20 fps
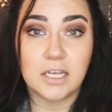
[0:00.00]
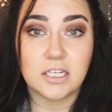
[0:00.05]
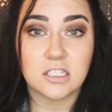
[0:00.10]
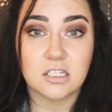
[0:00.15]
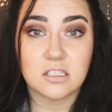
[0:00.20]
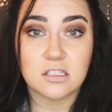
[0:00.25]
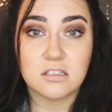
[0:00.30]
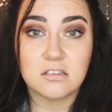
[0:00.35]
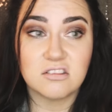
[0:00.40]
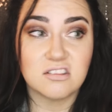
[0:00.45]
I
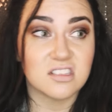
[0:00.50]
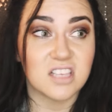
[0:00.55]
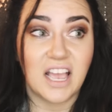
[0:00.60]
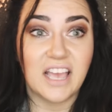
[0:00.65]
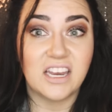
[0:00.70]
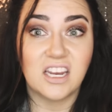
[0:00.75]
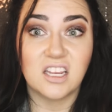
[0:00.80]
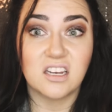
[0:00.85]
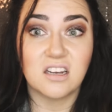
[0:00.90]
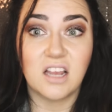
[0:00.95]

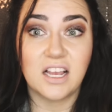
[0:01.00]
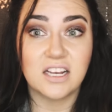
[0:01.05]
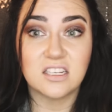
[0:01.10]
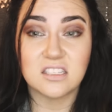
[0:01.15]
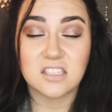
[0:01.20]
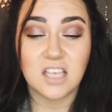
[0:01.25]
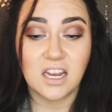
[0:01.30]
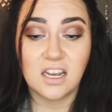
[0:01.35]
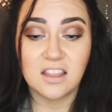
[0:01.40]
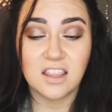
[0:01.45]

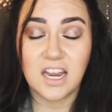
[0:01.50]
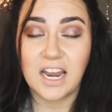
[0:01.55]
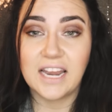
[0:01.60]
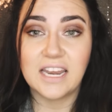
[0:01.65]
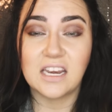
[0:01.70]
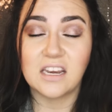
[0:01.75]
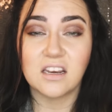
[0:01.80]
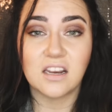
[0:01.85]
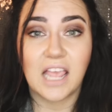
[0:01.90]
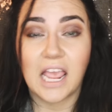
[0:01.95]
decided that I
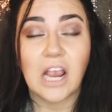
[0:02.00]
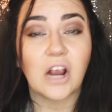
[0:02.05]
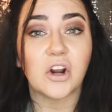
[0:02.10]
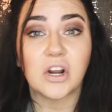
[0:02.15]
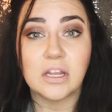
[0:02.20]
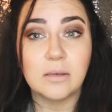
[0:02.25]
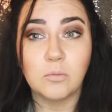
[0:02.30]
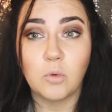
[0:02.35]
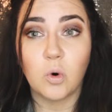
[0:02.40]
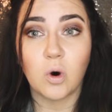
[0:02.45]
didn't care
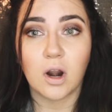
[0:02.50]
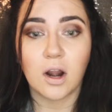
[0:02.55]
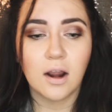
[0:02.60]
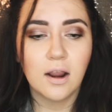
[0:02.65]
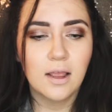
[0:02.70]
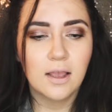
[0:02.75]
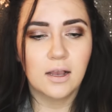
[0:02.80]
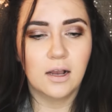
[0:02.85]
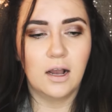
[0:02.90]
anymore.